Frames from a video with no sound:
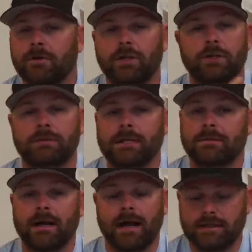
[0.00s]
you
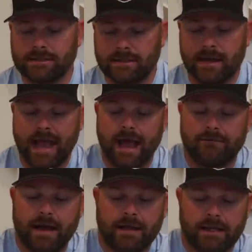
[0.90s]
deep guys,
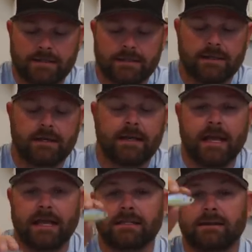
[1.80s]
have at it.
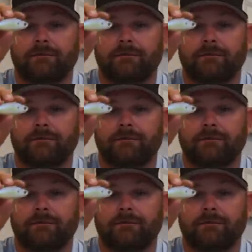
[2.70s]
It is a